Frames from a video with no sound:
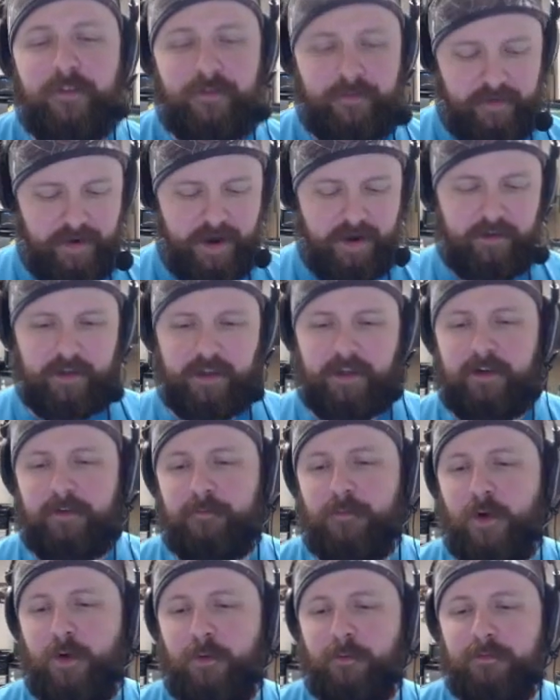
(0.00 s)
Nailed it.
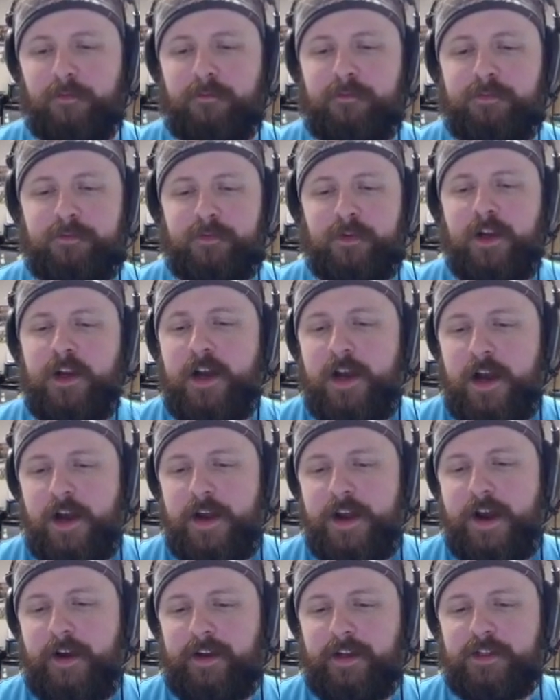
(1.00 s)
Boom.
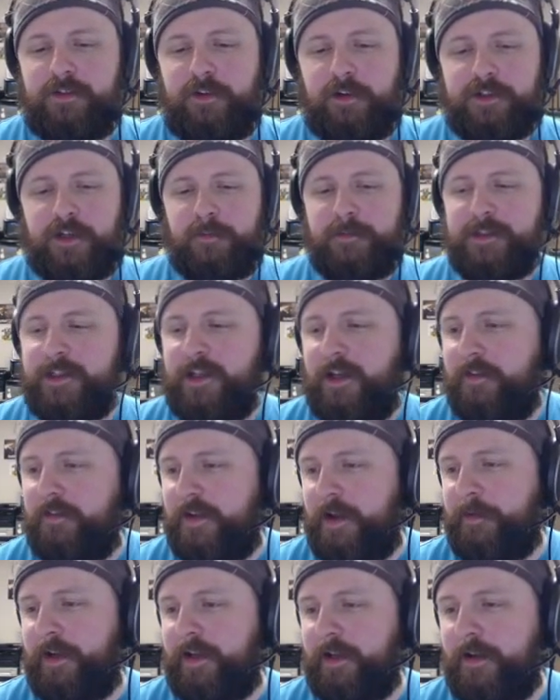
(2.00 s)
Now I can stretch up and stuff.
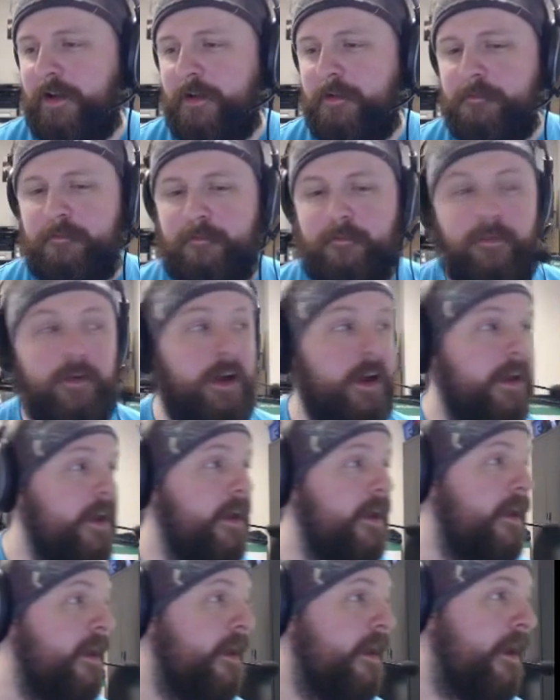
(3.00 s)
Now we can...
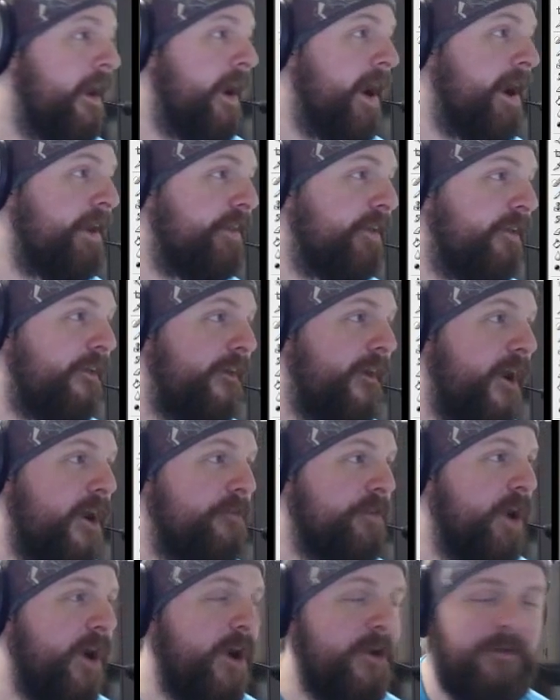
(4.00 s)
Hey there,
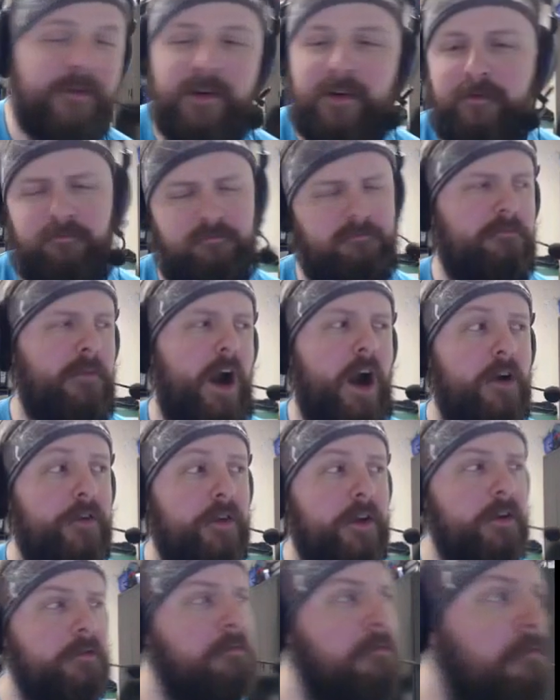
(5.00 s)
Harvey Harfin.
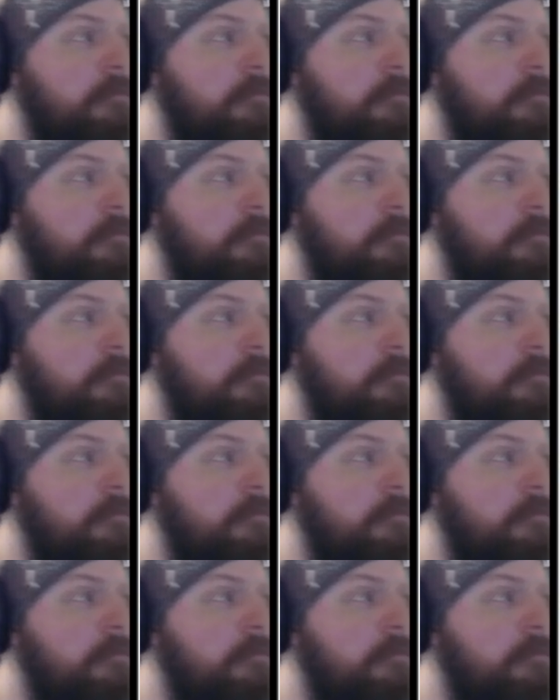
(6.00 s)
Harvey